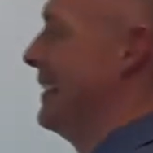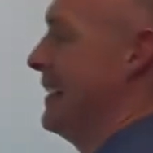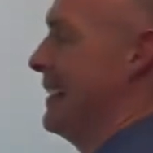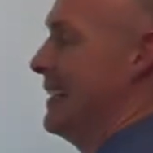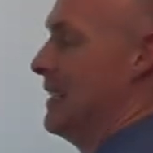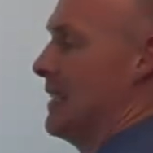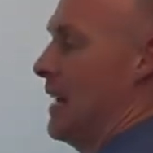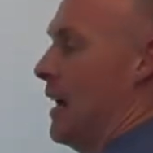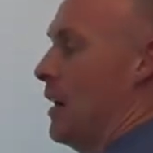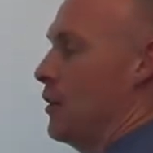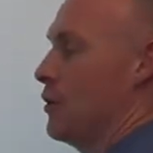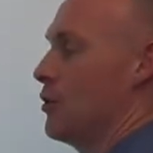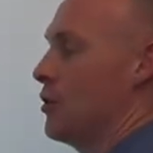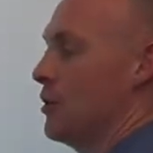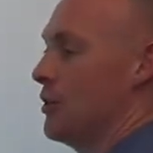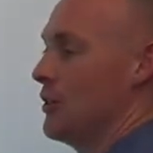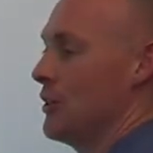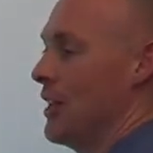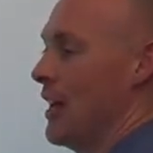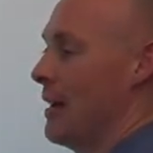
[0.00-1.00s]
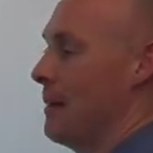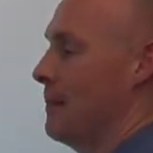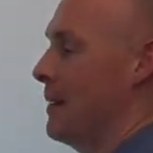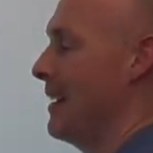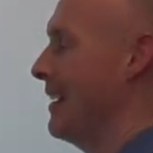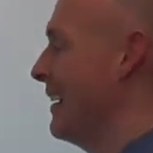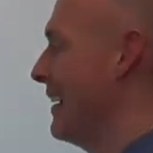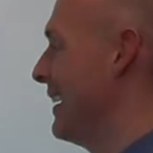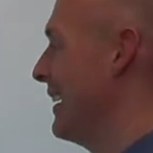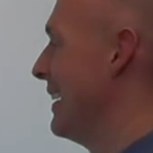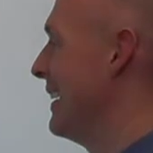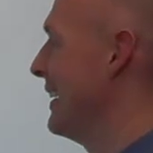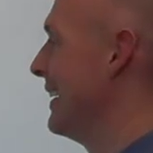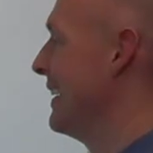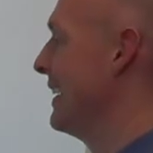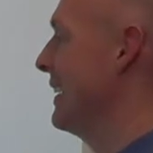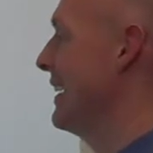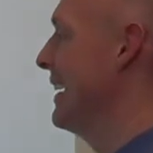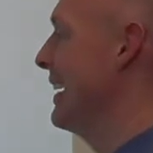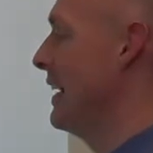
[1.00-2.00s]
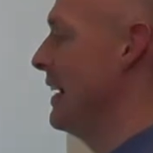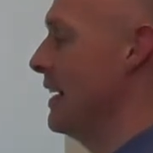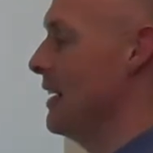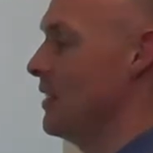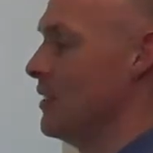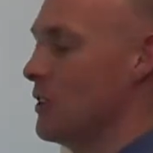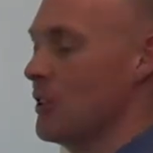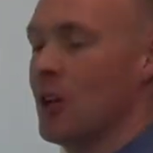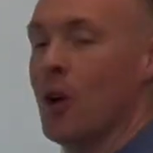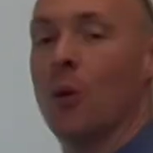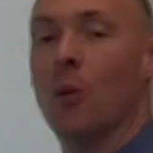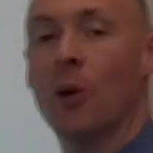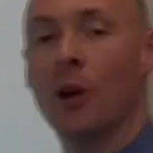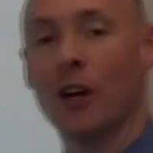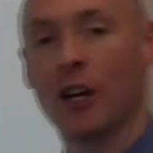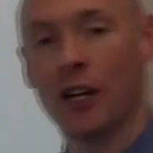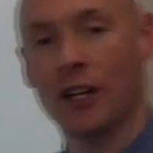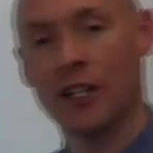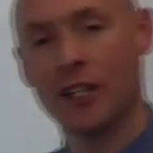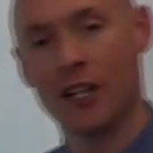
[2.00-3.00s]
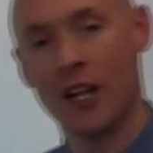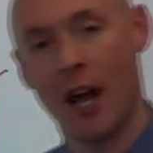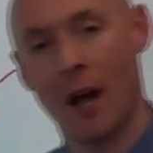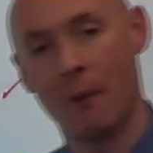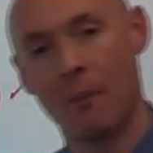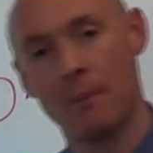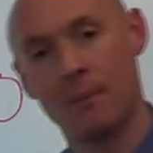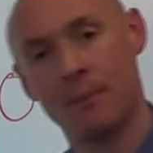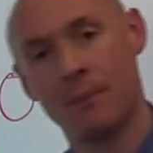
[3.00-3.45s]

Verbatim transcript: Is that a true statement? It is. We're good to go.